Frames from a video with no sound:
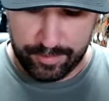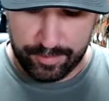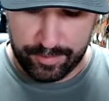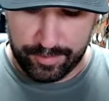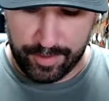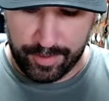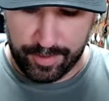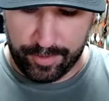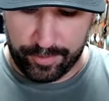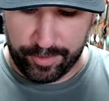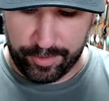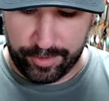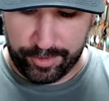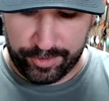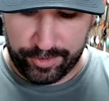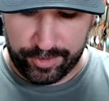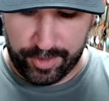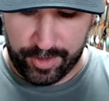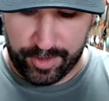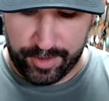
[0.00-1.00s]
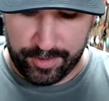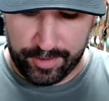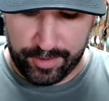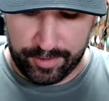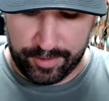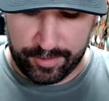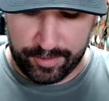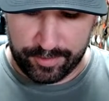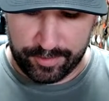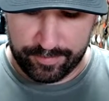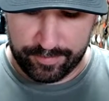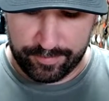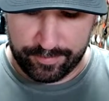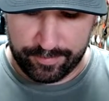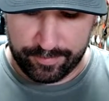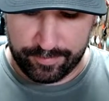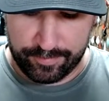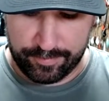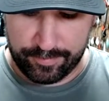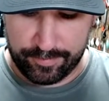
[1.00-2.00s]
they don't understand. They just,
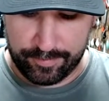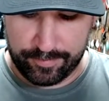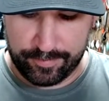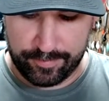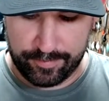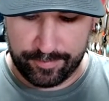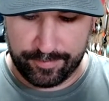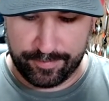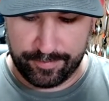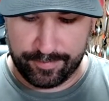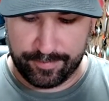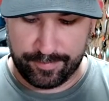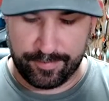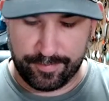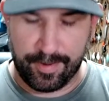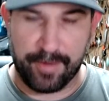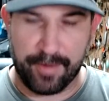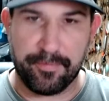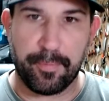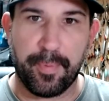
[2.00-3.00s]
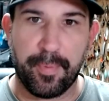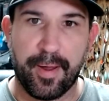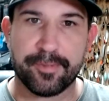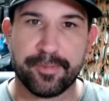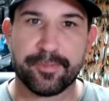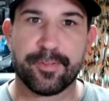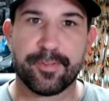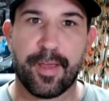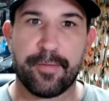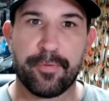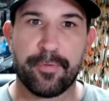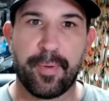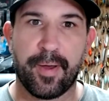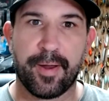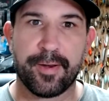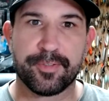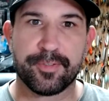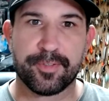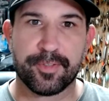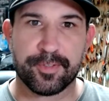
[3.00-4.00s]
everybody's
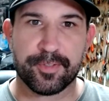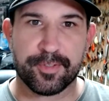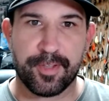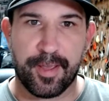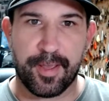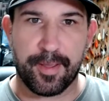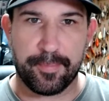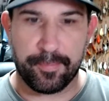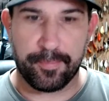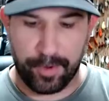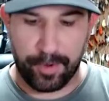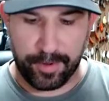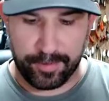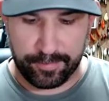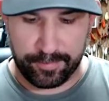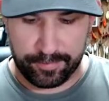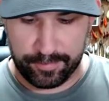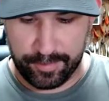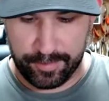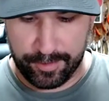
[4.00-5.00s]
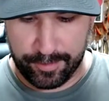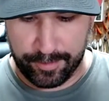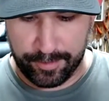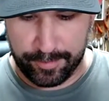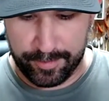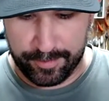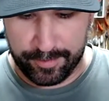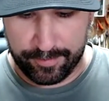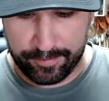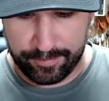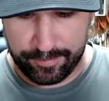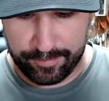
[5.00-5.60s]
the same, right? You know what I mean?